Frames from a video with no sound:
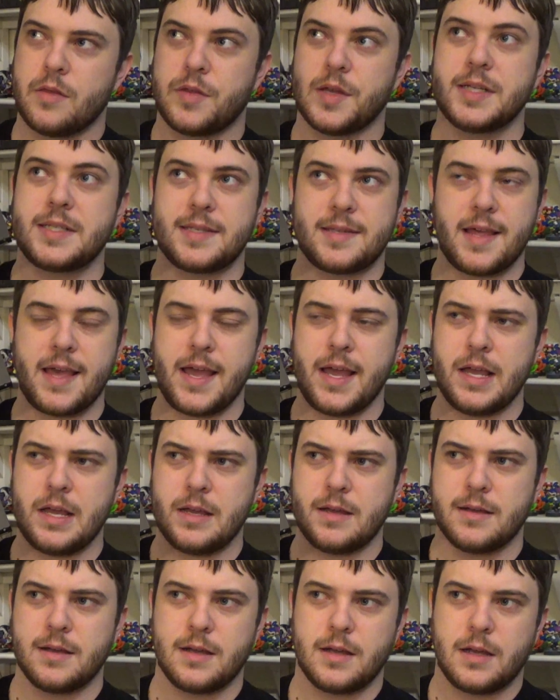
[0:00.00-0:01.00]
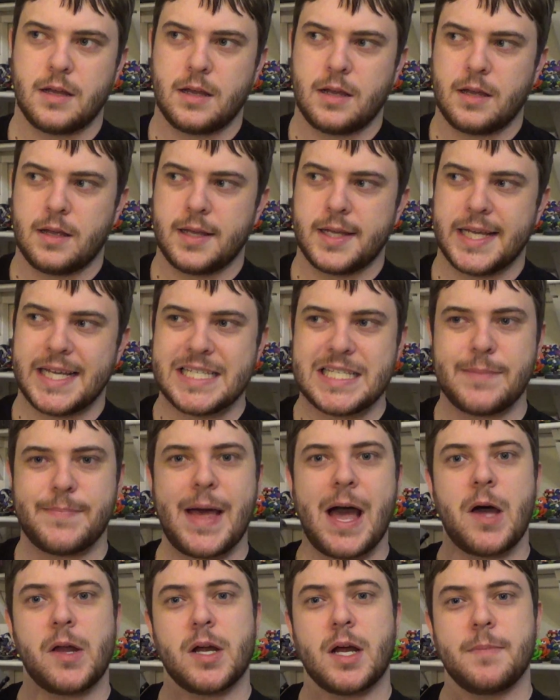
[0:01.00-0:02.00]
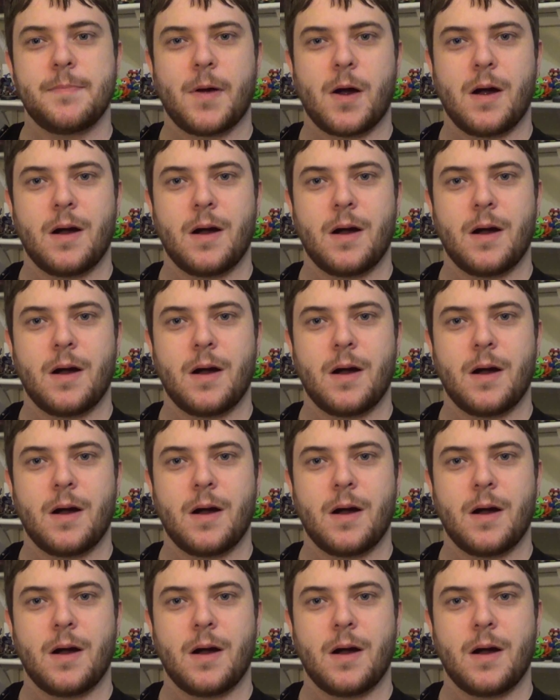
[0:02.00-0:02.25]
This thing is about on